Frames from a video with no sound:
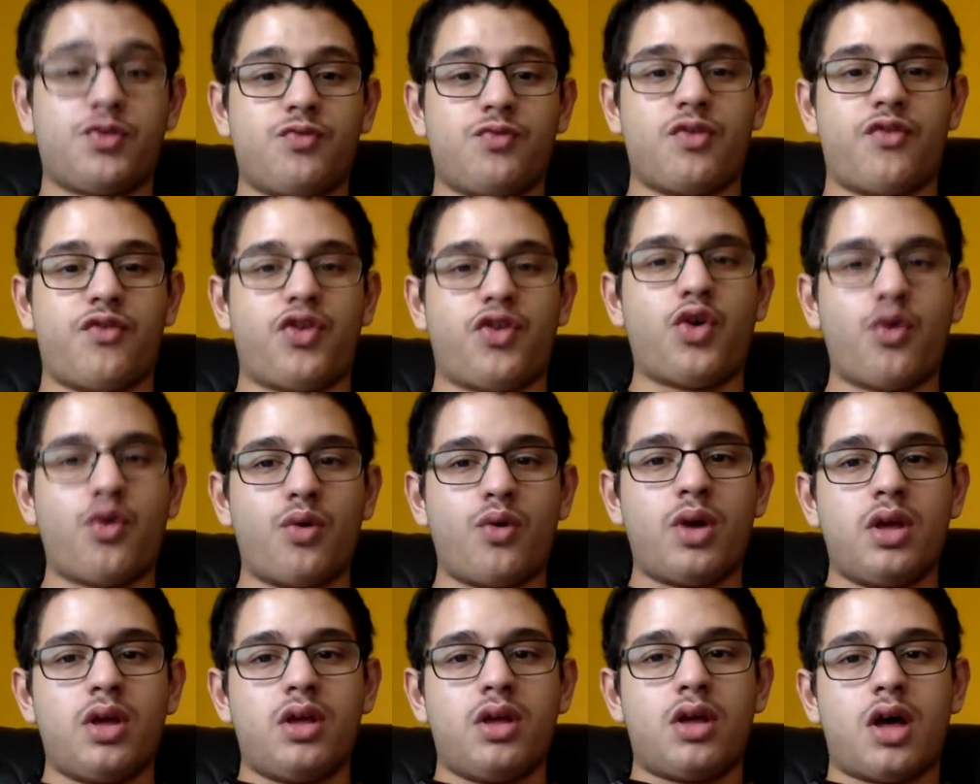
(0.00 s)
review
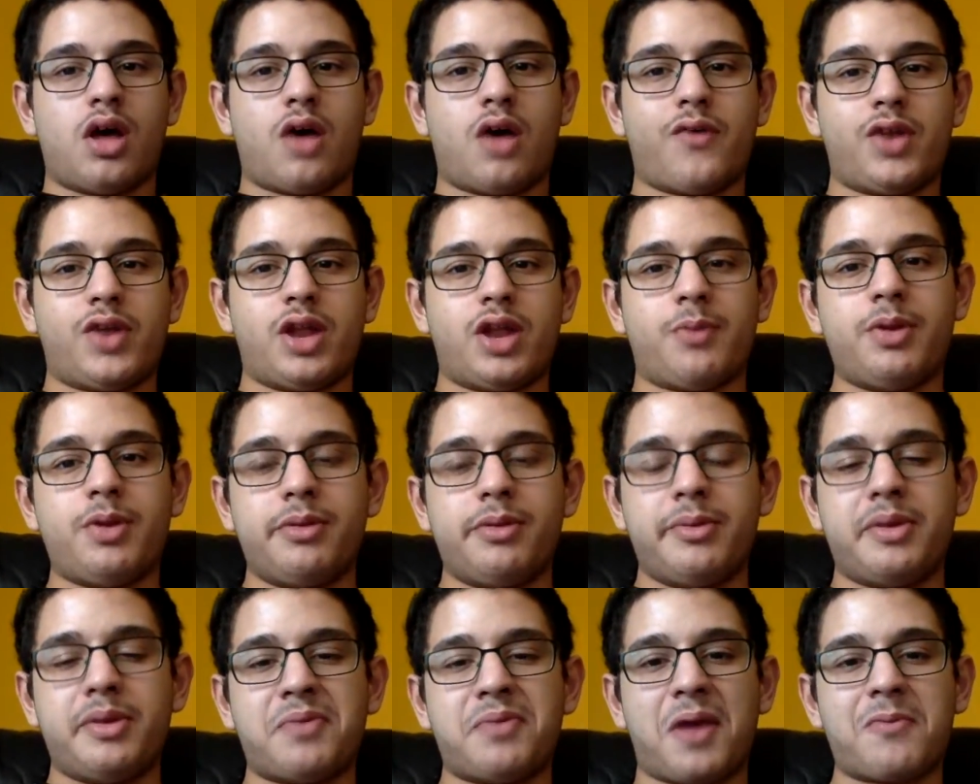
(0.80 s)
of a
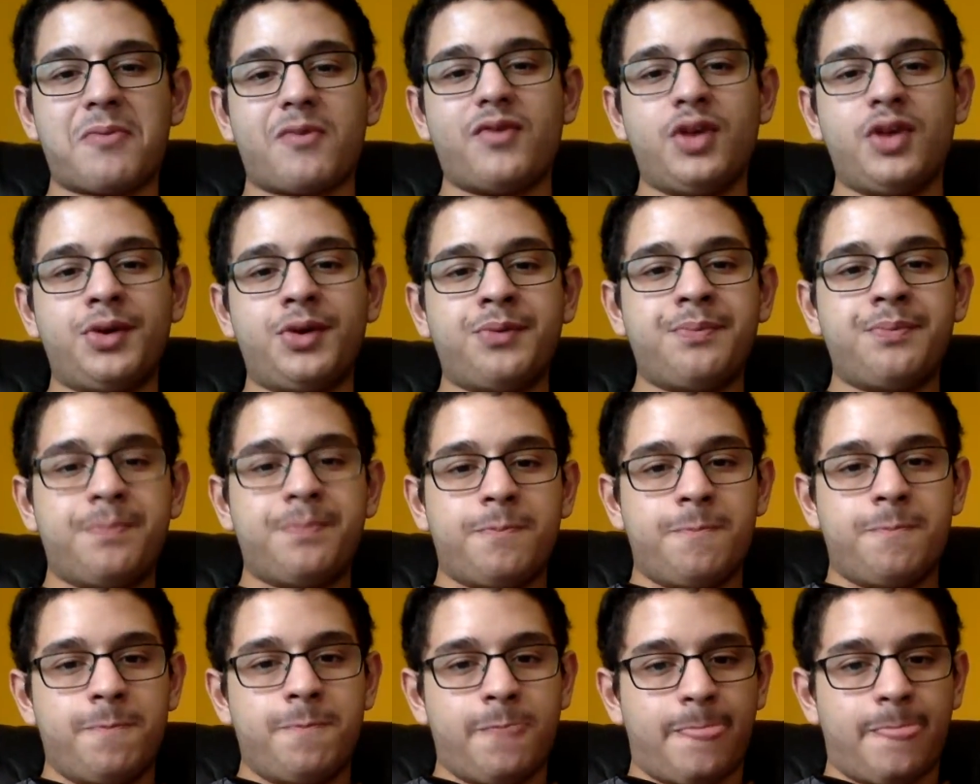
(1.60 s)
WWE pay-per-view,
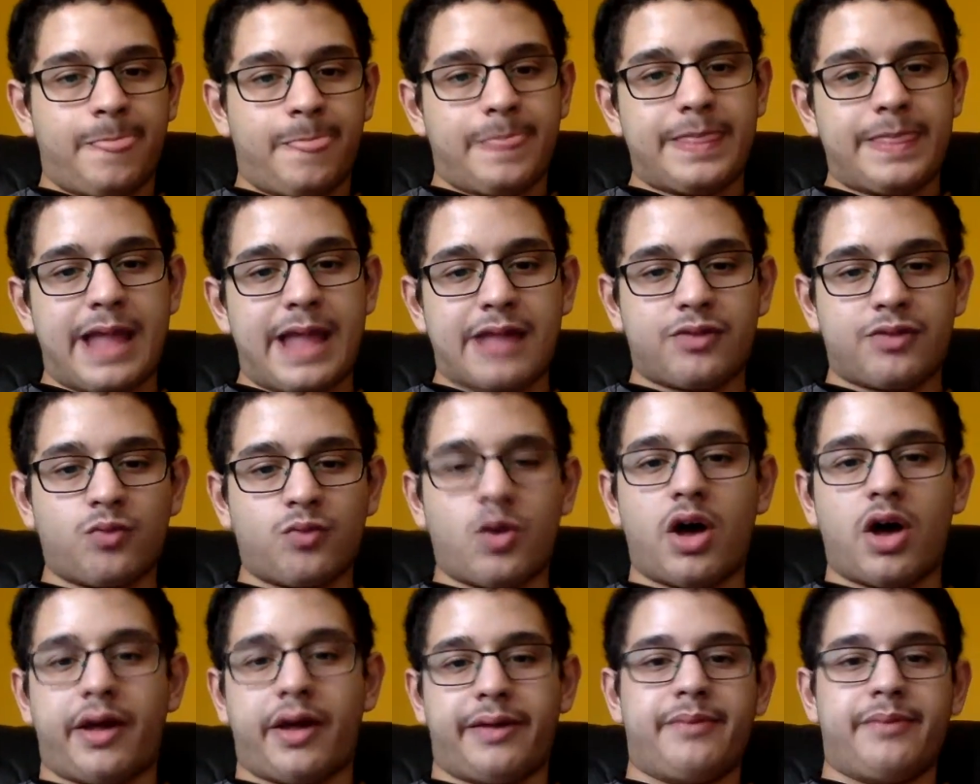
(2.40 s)
that's
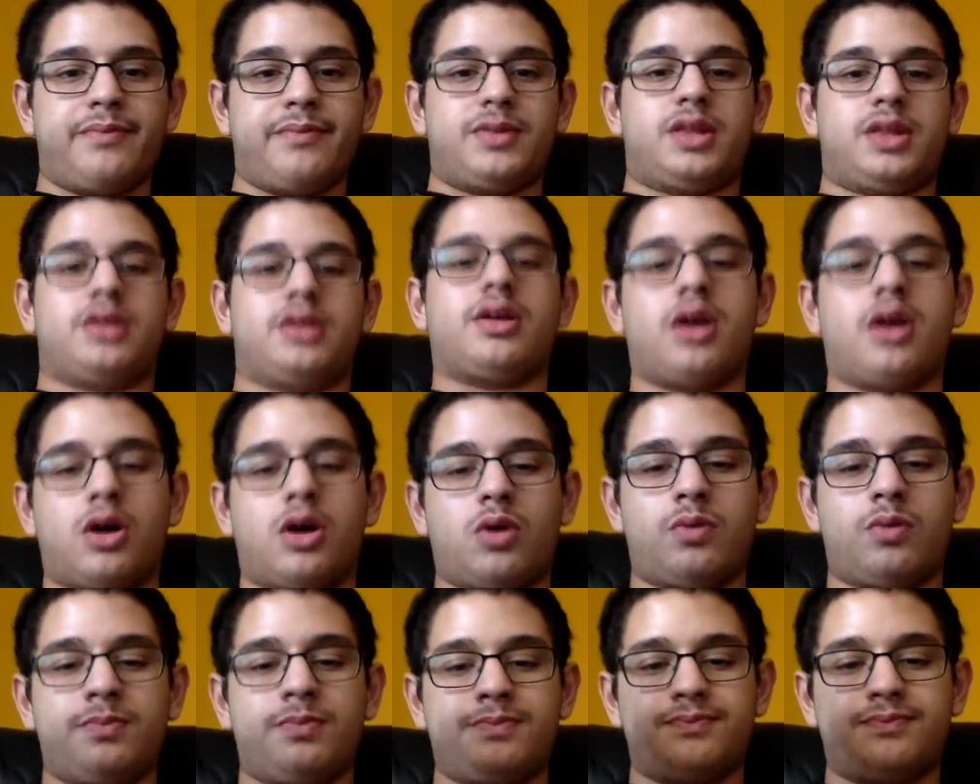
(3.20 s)
why.
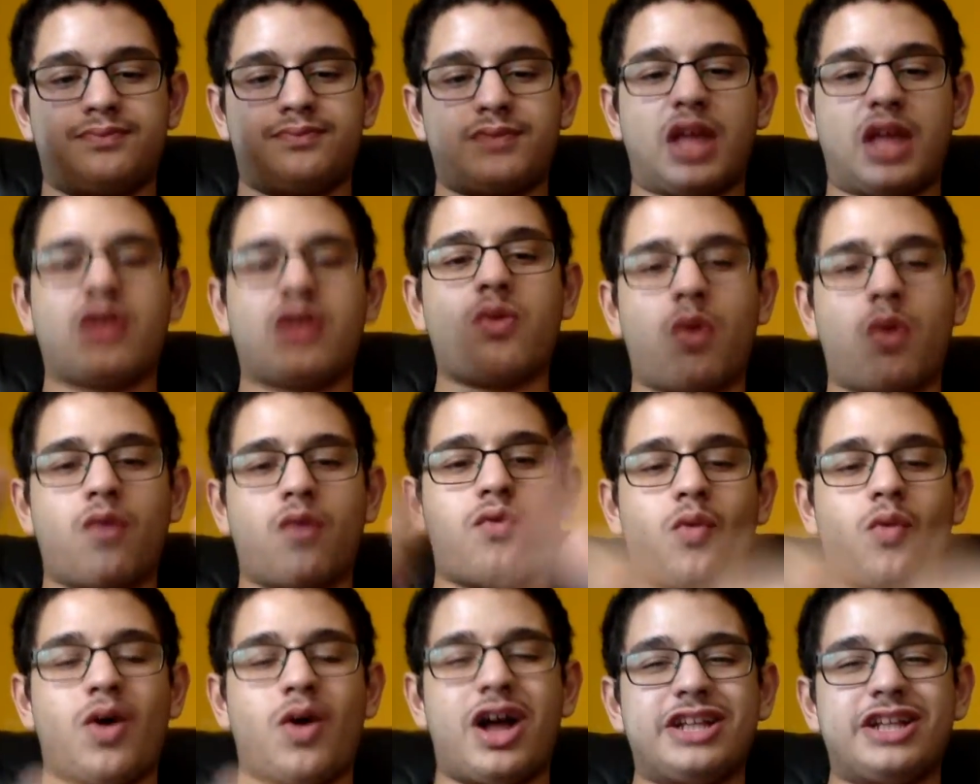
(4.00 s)
So, thank you all
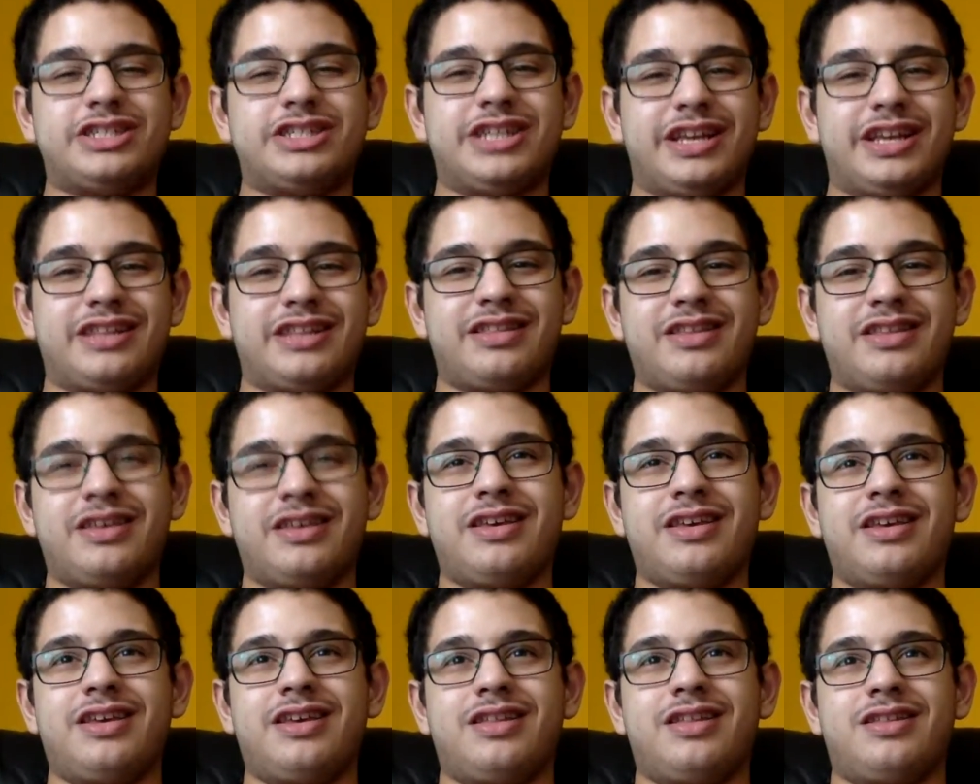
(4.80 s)
for watching
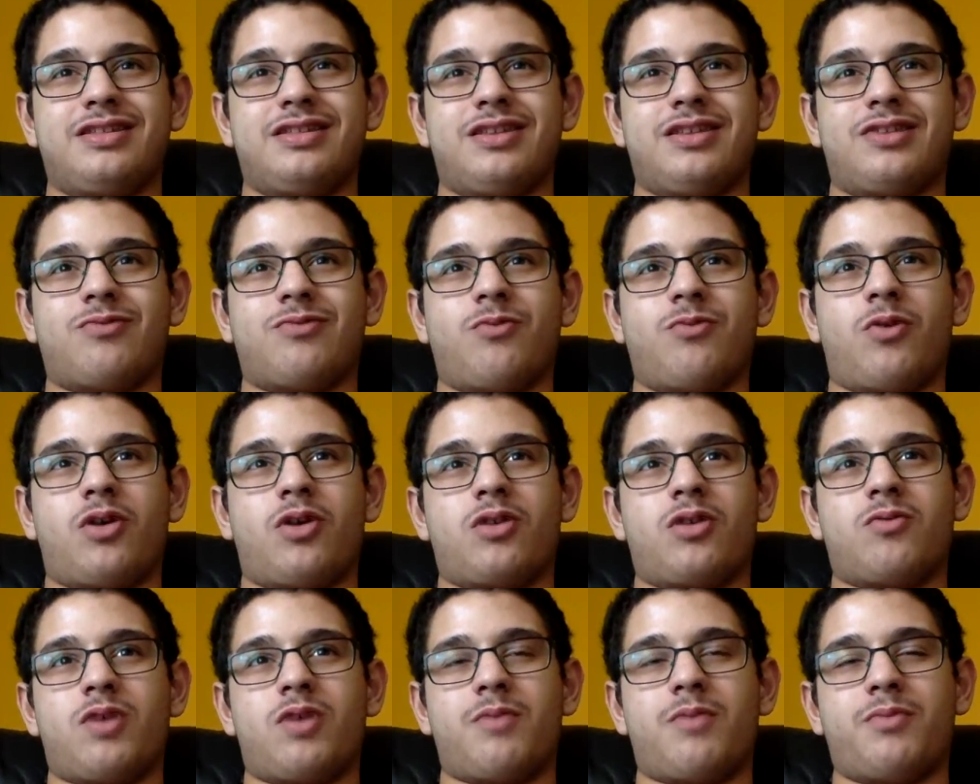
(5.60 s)
this
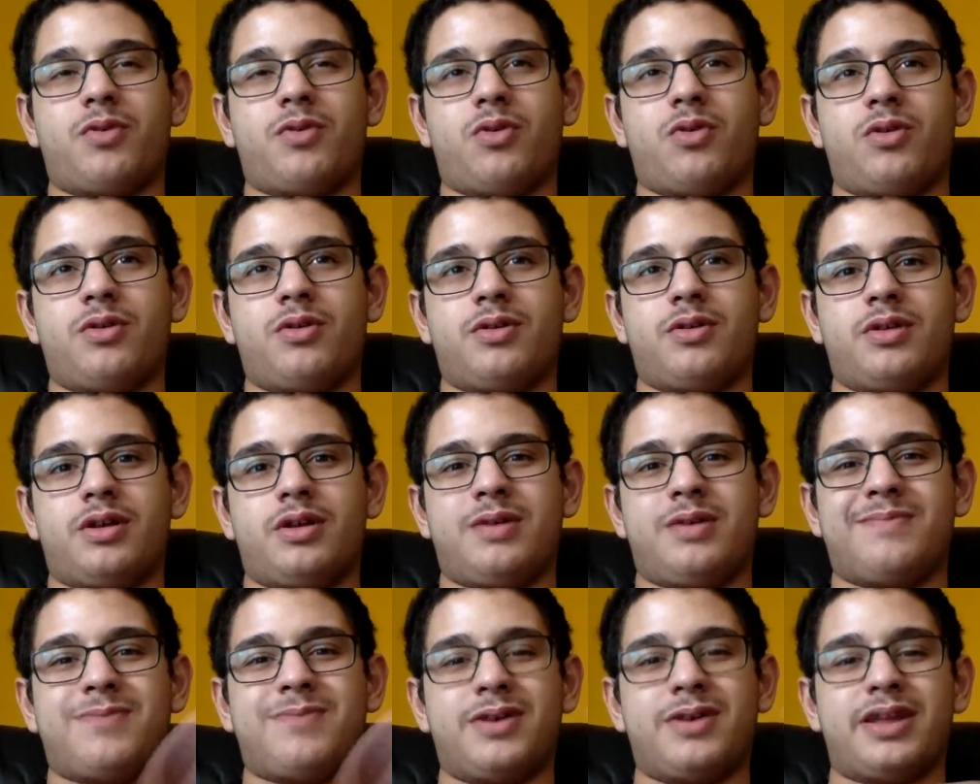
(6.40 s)
Royal Rumble
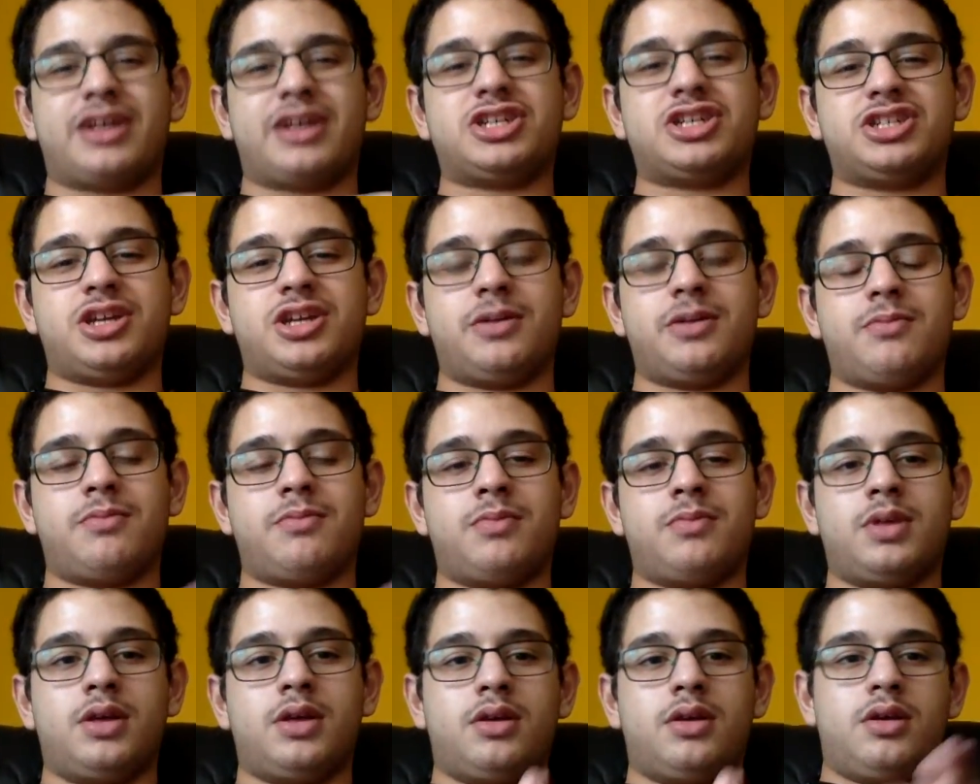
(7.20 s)

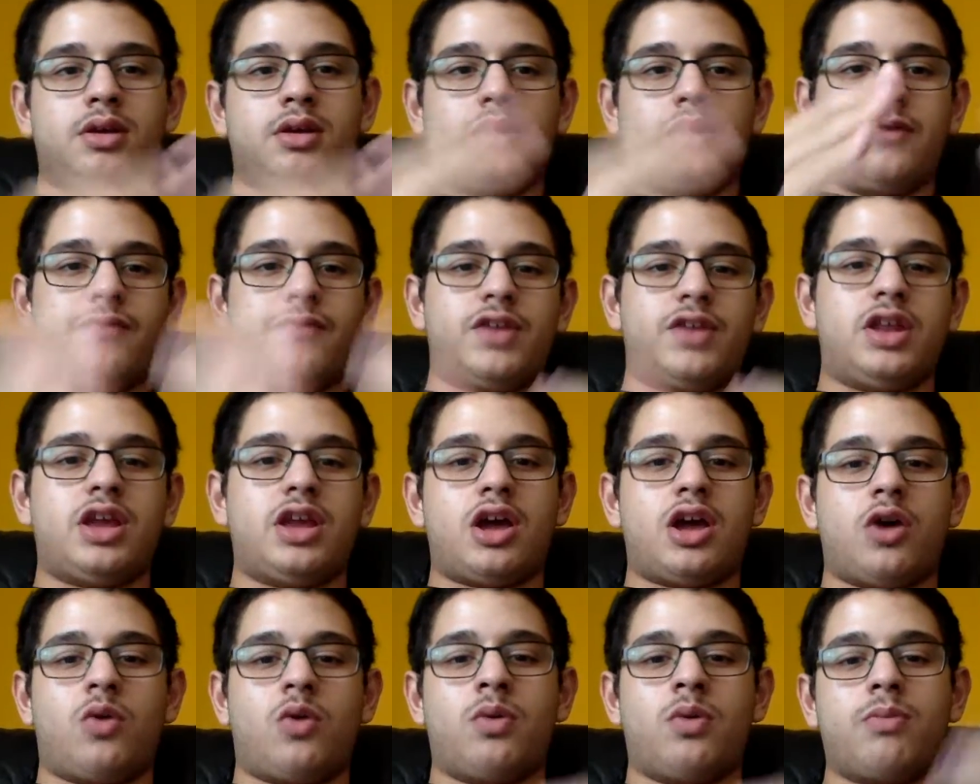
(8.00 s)
prediction
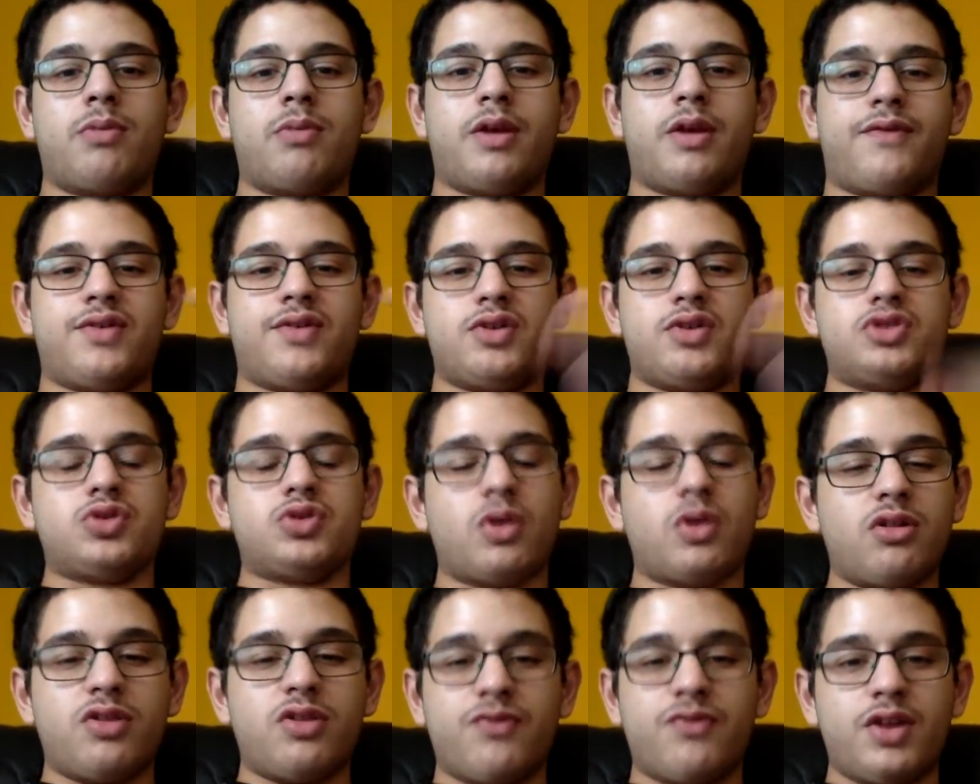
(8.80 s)
video. If you
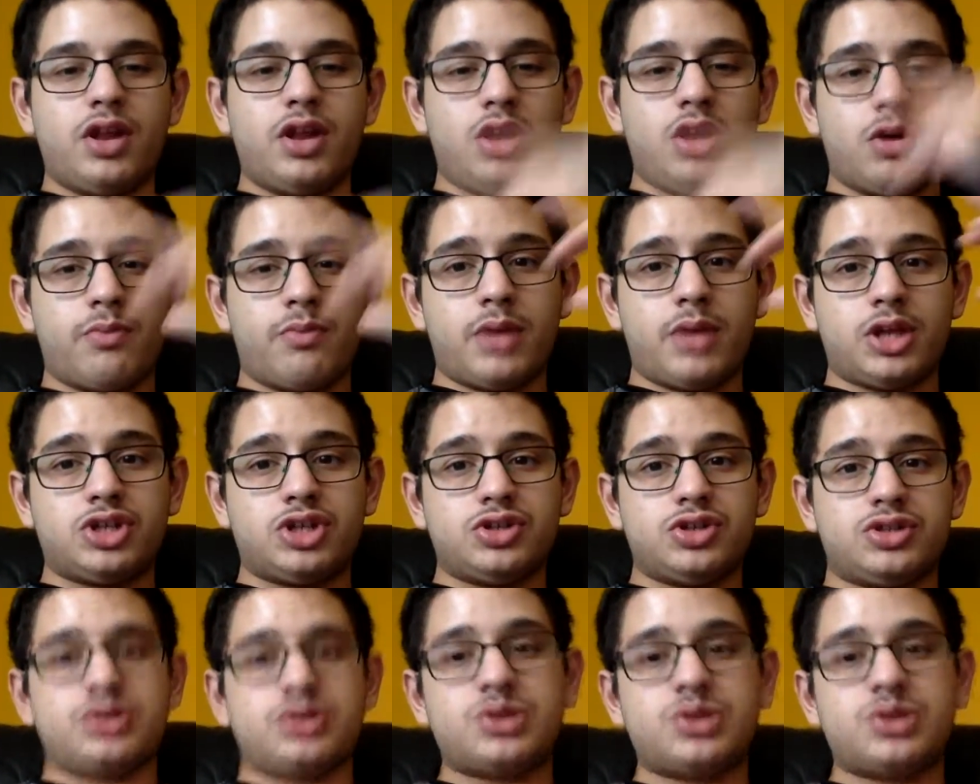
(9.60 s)
enjoy this video, make sure to